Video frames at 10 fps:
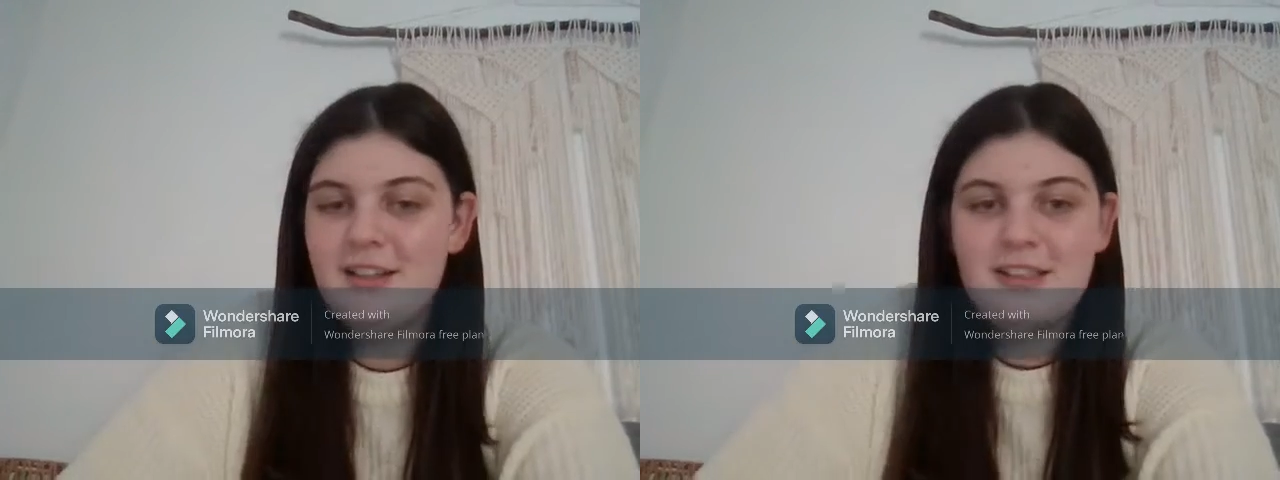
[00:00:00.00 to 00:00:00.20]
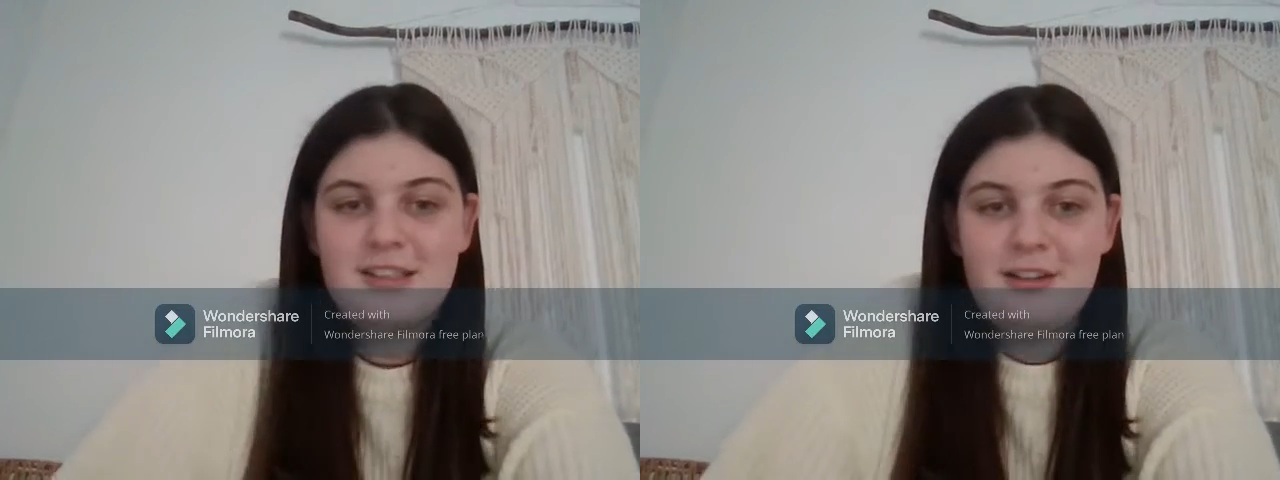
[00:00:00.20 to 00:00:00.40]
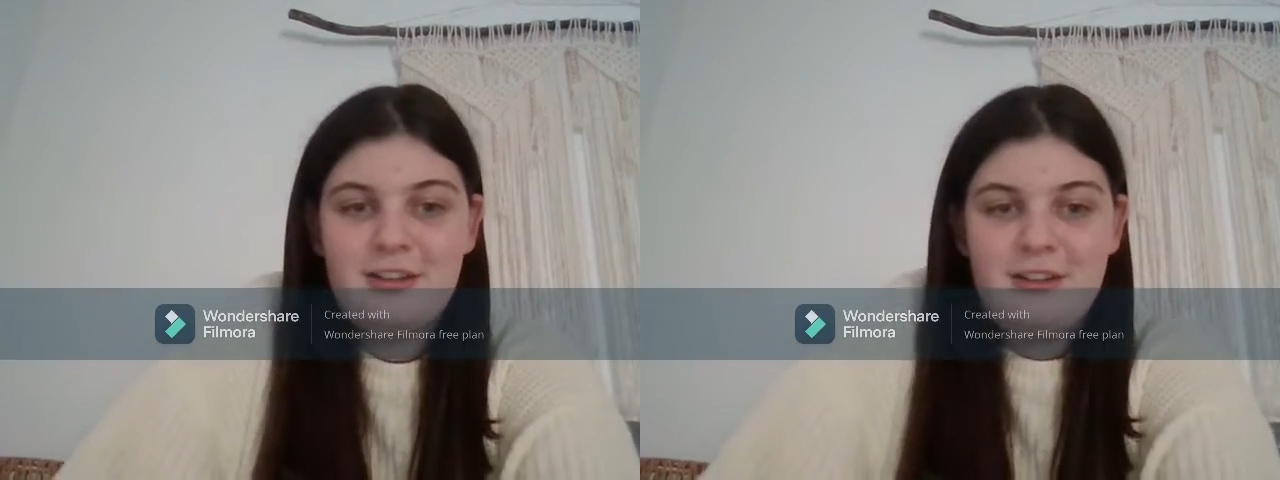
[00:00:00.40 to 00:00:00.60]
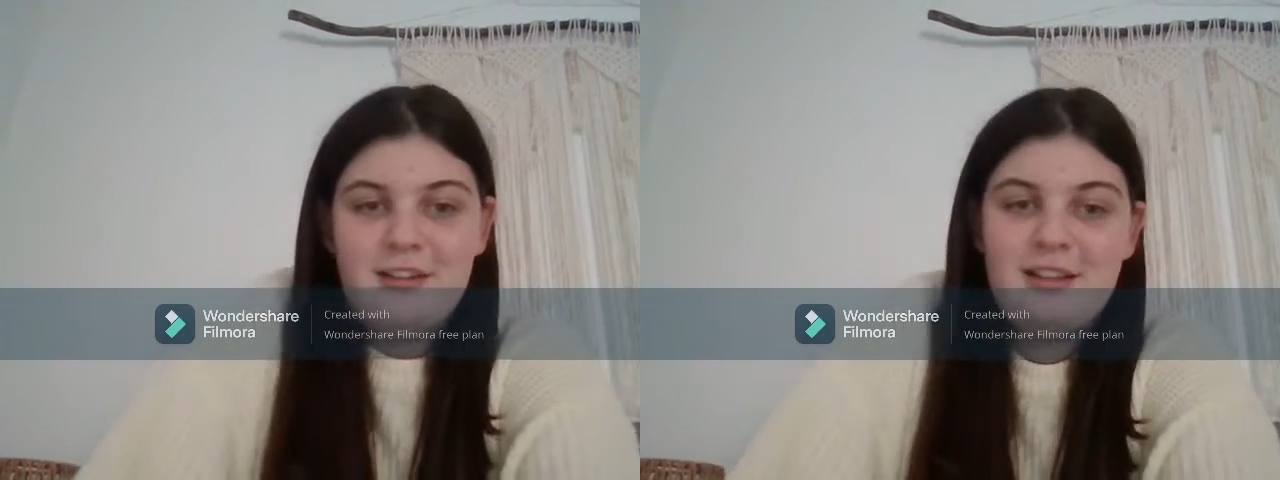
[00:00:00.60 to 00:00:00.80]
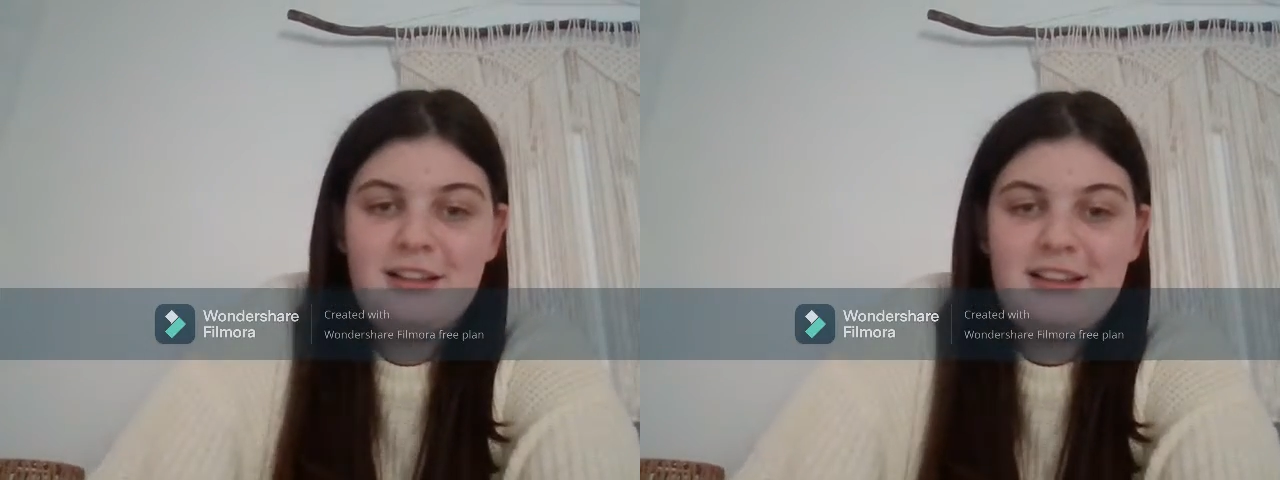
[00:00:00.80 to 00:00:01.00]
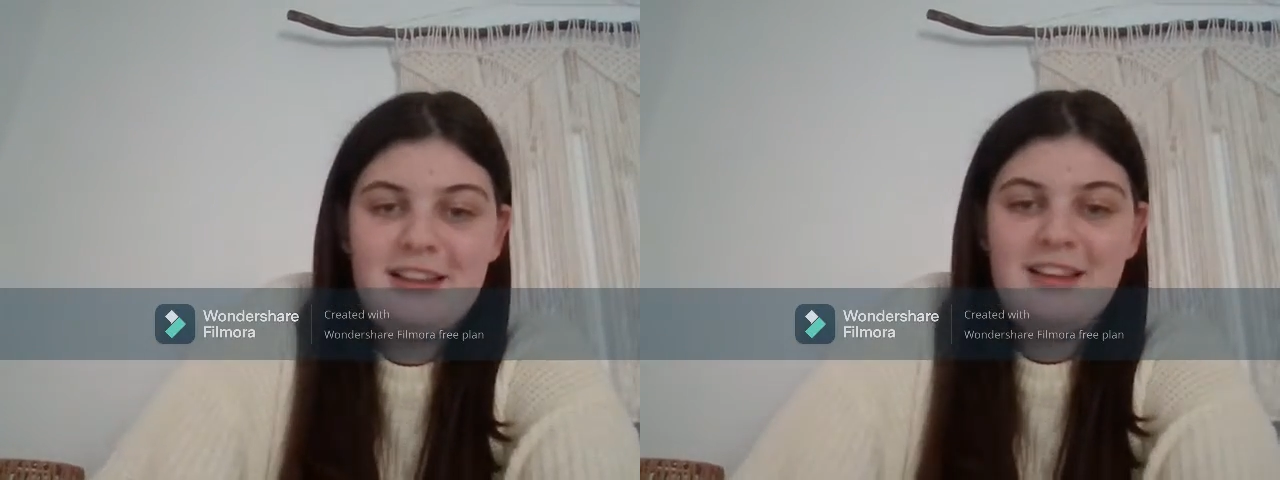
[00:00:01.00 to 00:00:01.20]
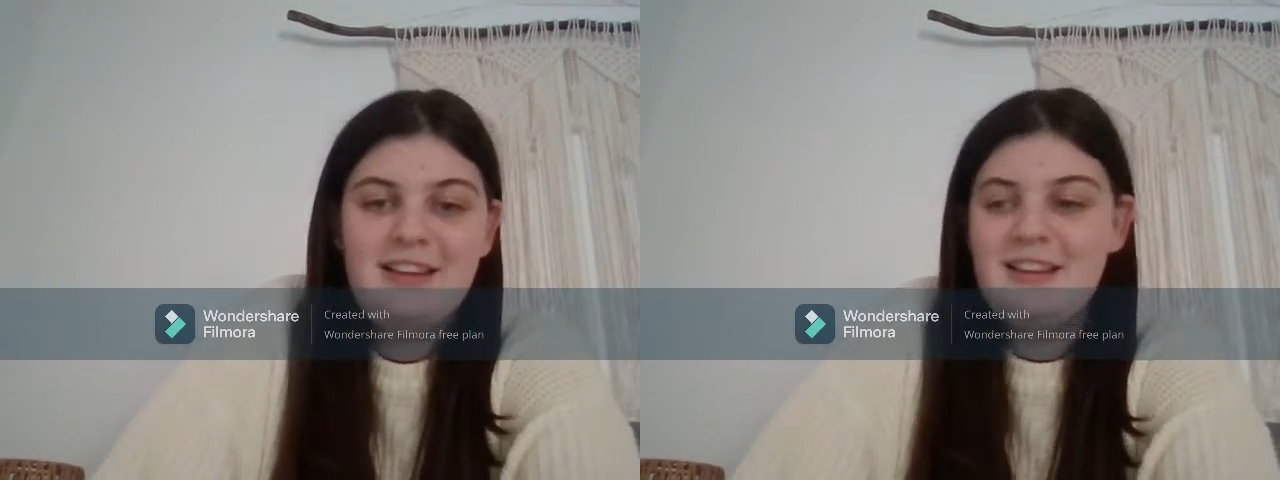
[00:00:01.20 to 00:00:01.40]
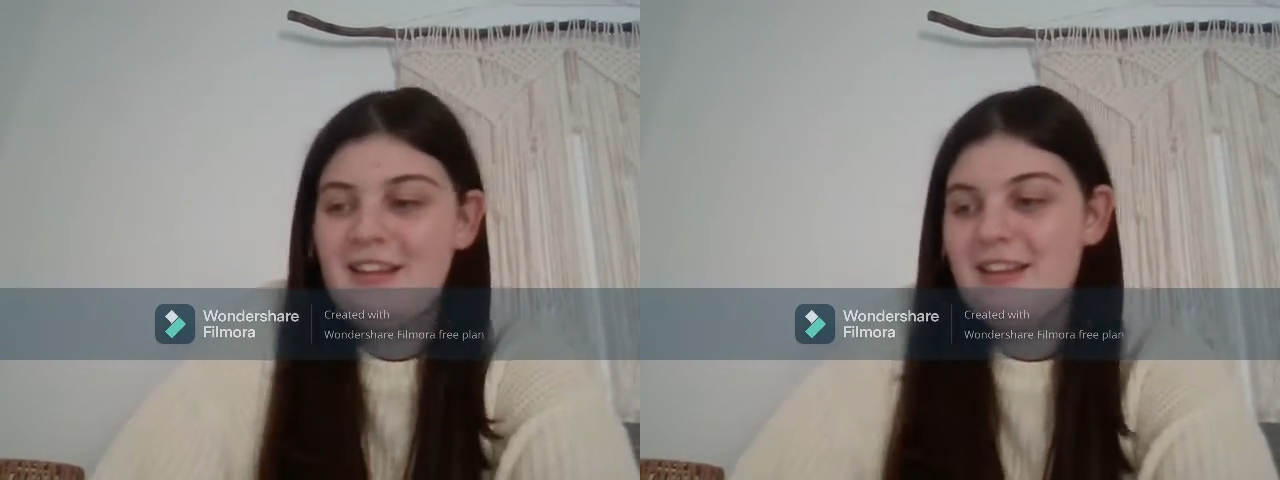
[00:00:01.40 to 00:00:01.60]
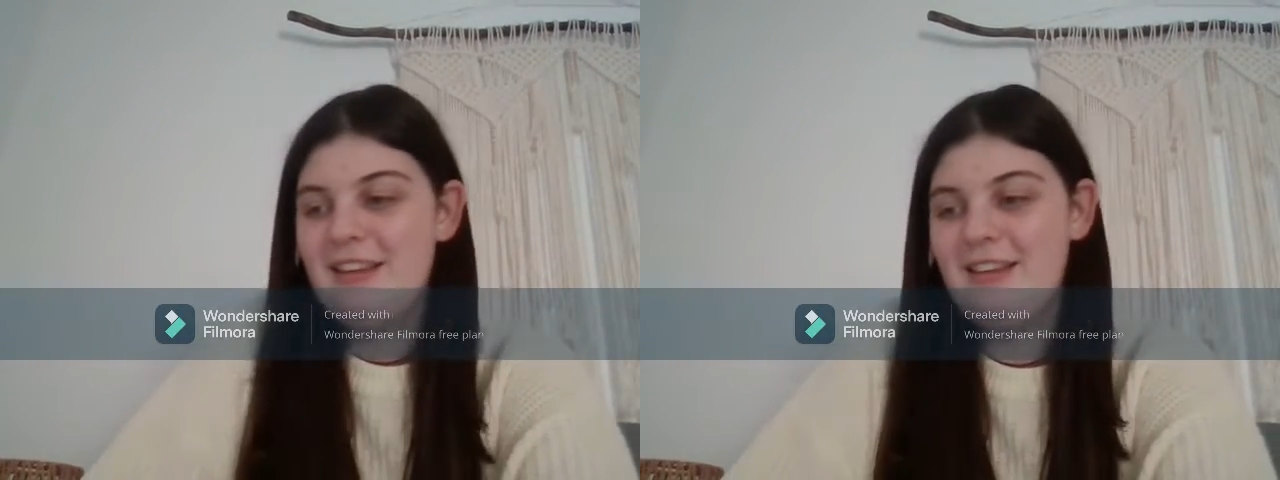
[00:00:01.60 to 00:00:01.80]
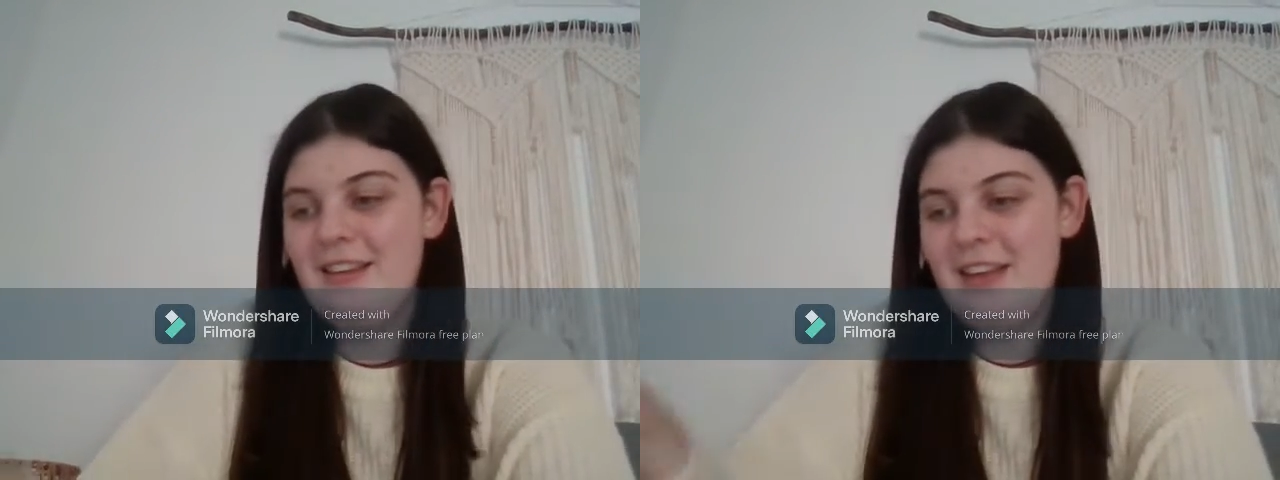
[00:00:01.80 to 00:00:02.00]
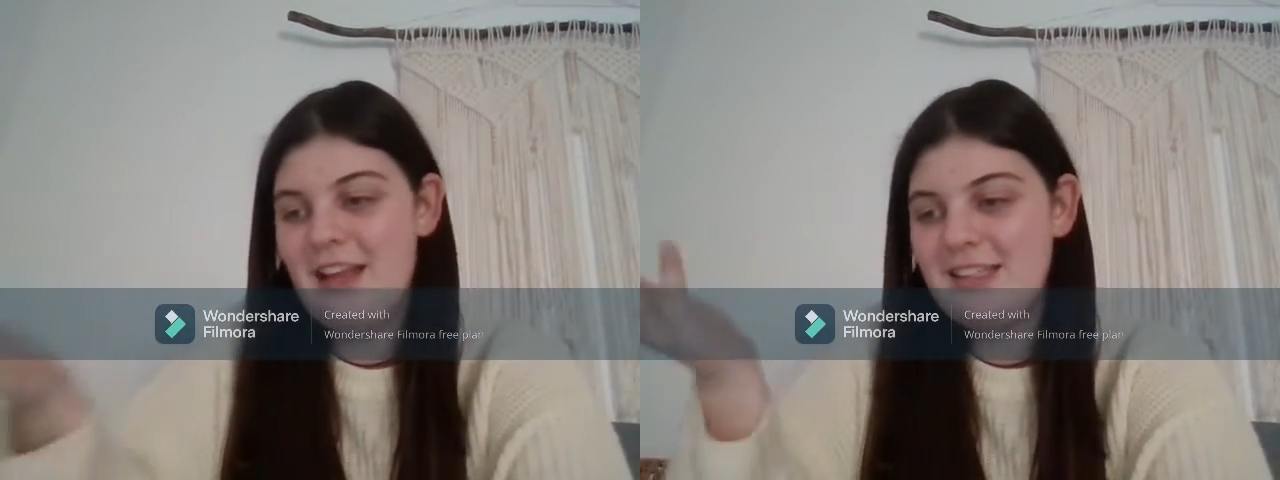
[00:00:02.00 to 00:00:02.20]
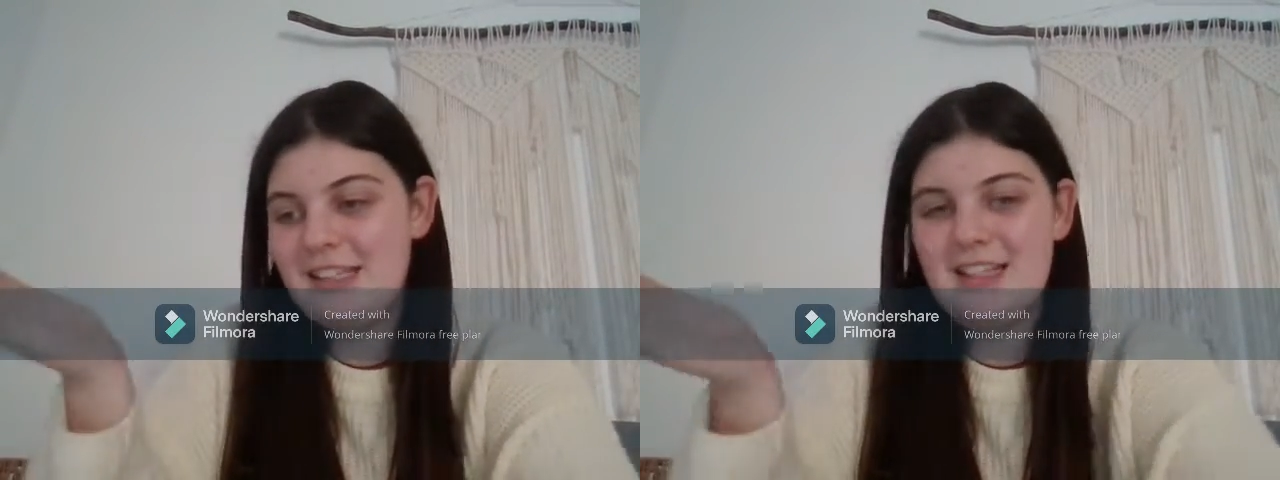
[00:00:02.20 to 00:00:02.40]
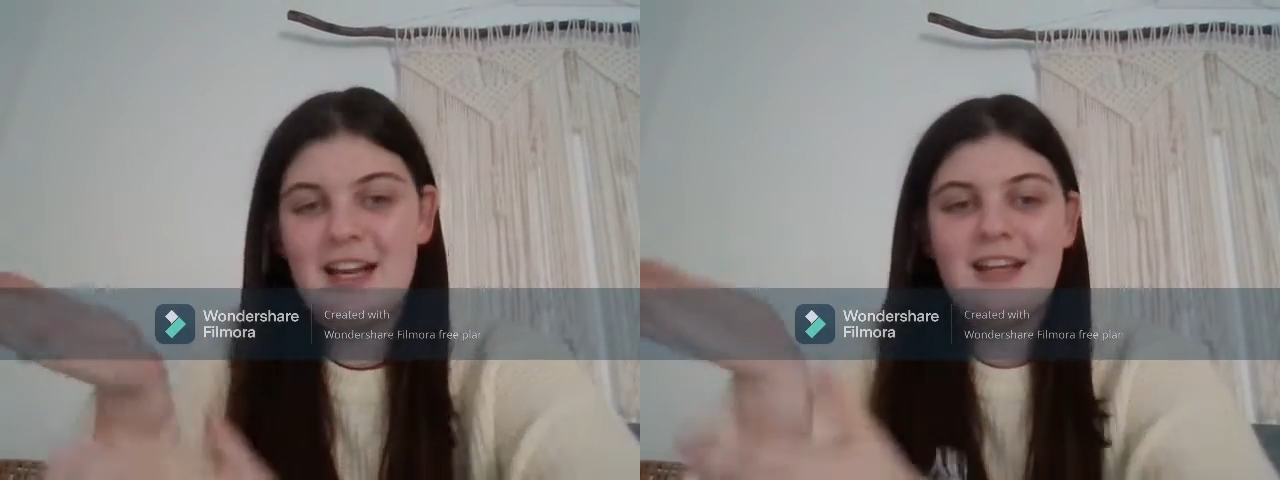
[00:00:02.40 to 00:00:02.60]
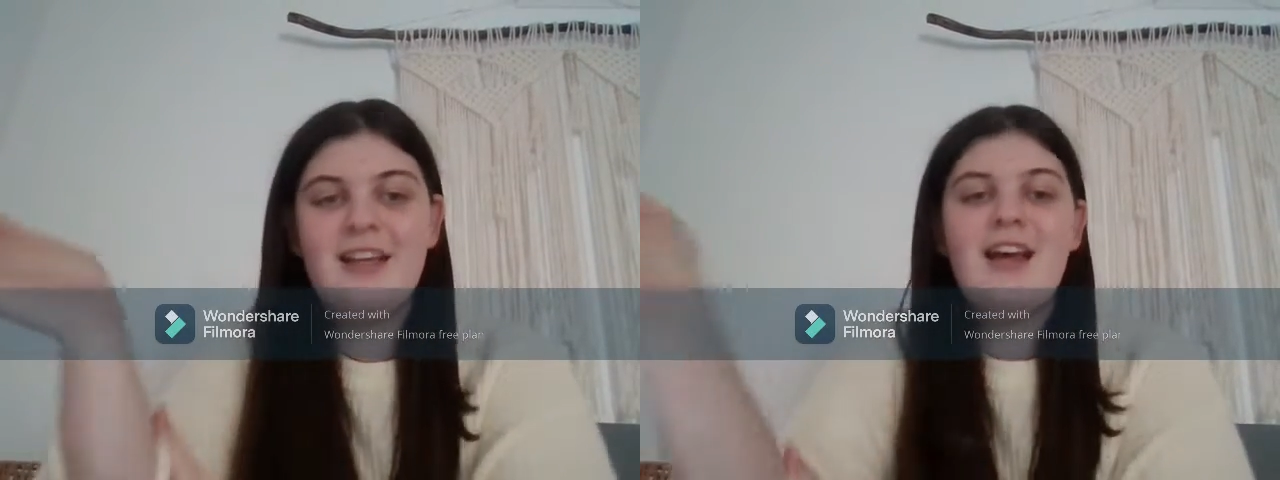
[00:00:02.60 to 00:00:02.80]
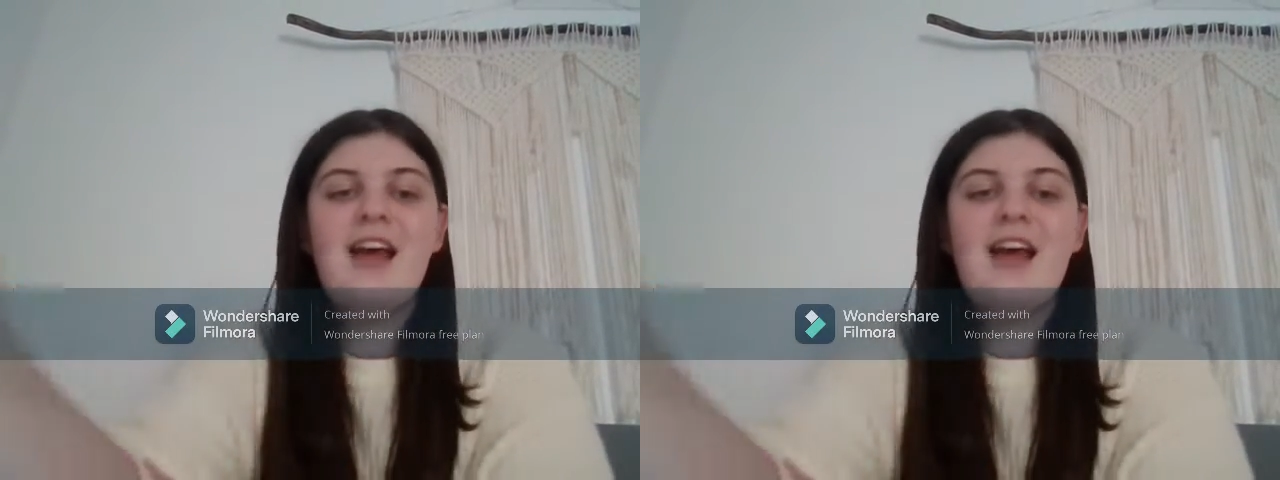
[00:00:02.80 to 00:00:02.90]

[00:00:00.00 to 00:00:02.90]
So, that's exciting.